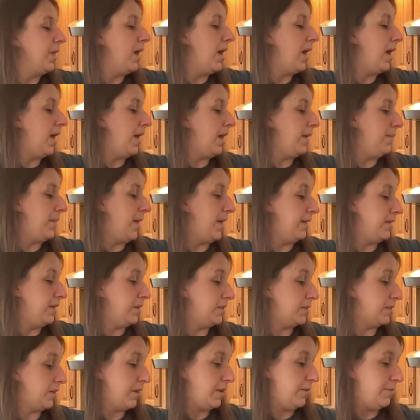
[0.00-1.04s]
And
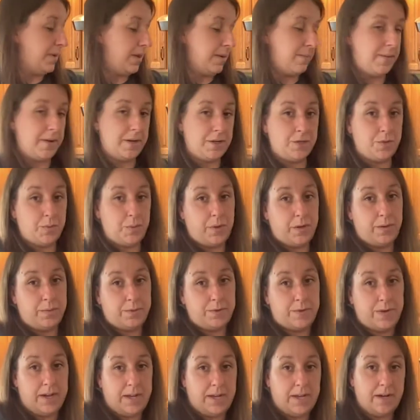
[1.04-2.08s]
there's going to be a bunch of worms
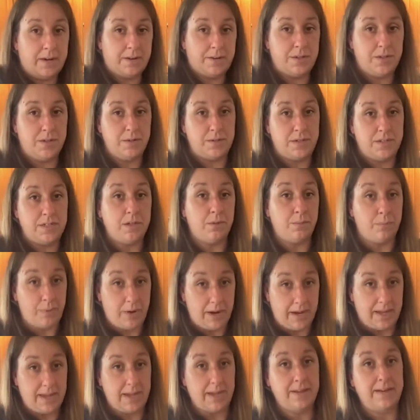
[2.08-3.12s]
right here too, still
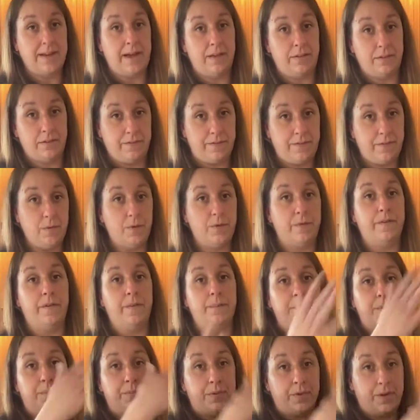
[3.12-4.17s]
breaking down the food from
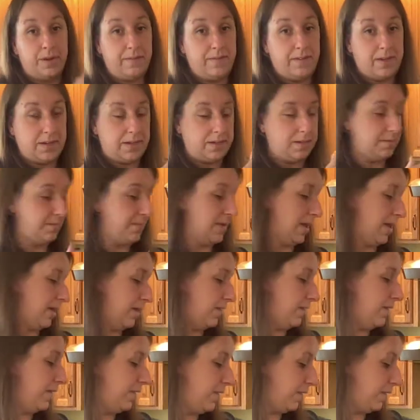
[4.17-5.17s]
the previous meal.